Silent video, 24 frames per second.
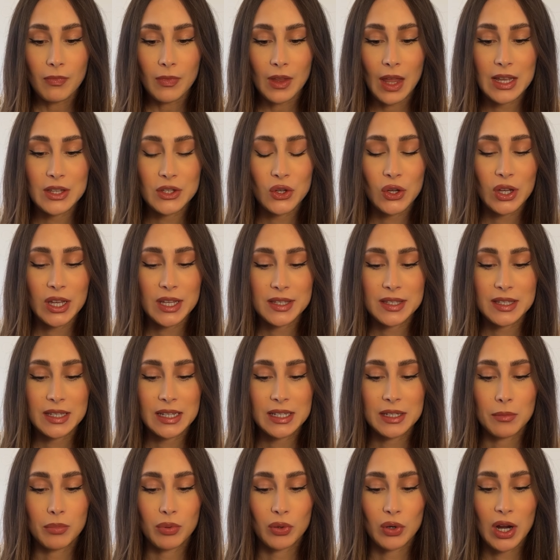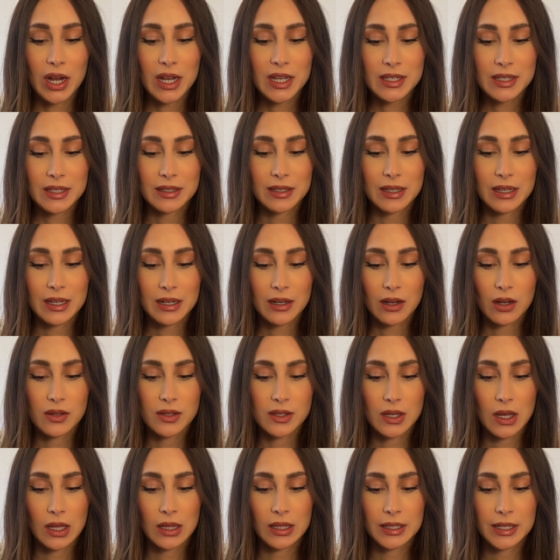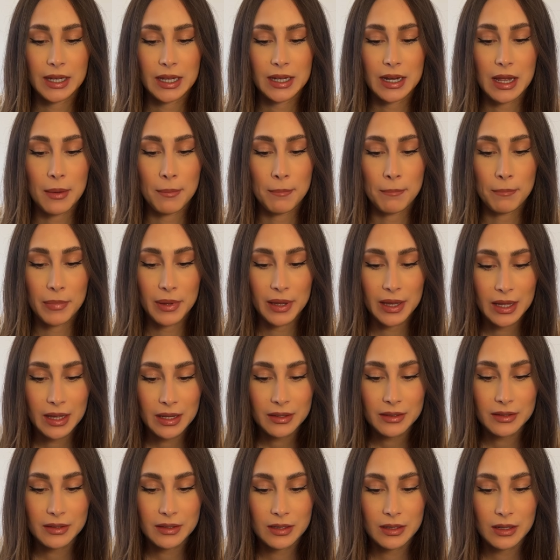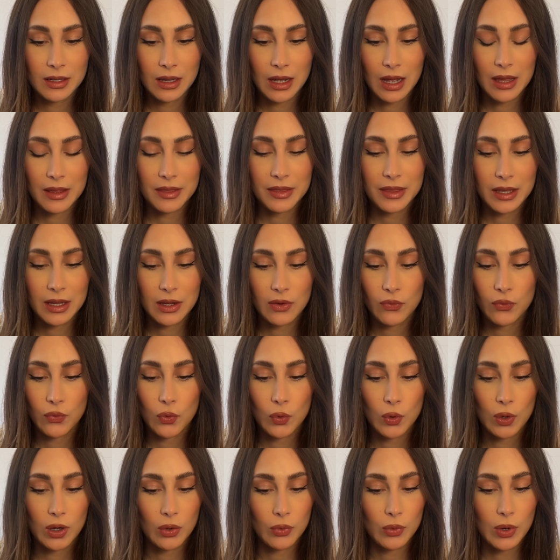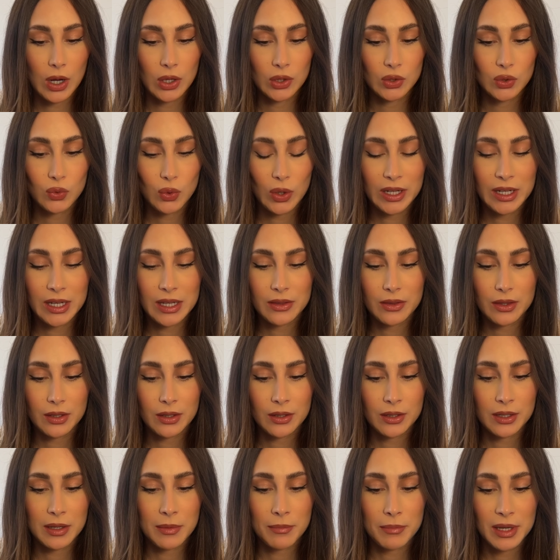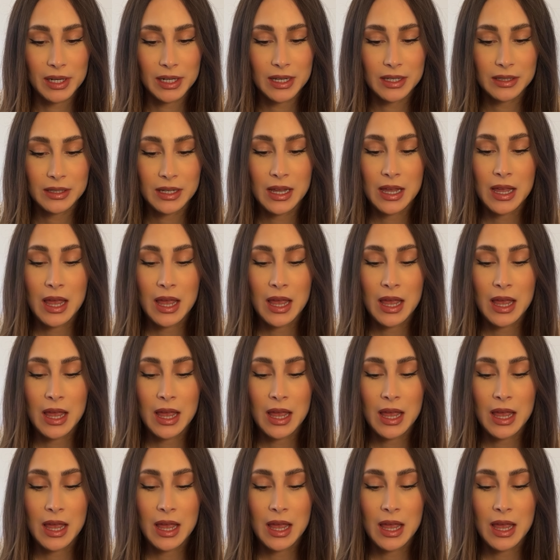As you can see, the price did consolidate a bit, I think for around 20-30